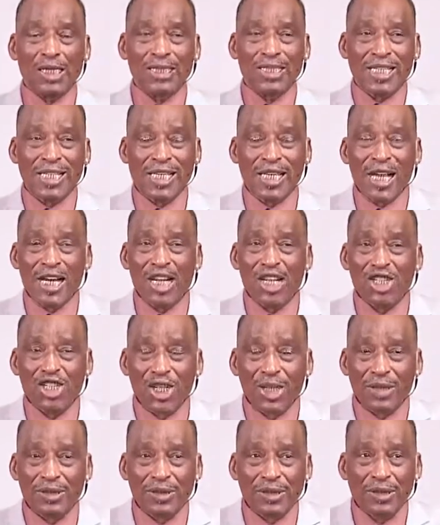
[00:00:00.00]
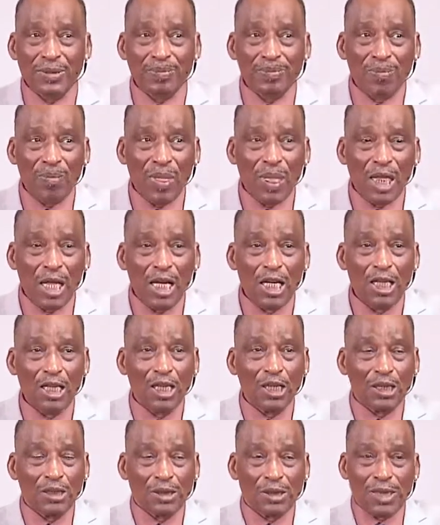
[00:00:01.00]
declarations
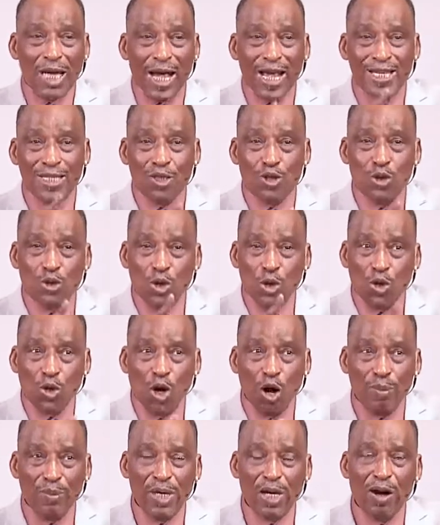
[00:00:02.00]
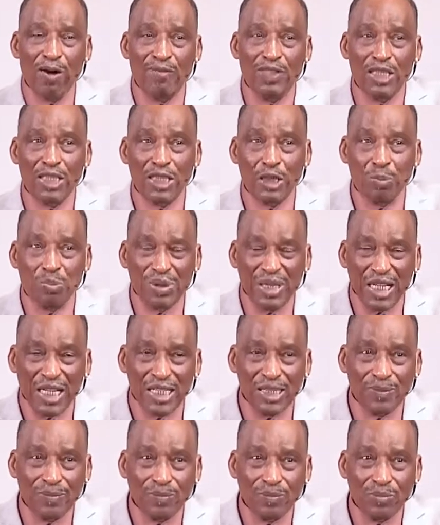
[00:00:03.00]
tied to the coming of the
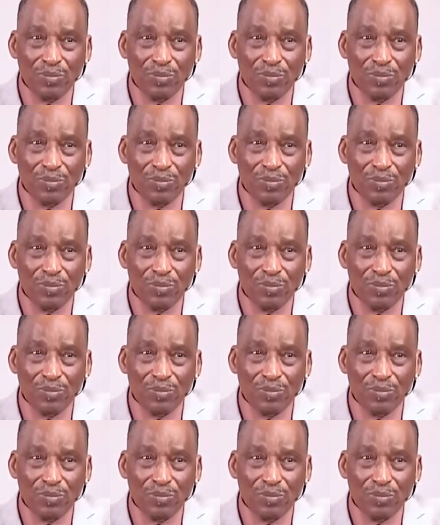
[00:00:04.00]
Spirit.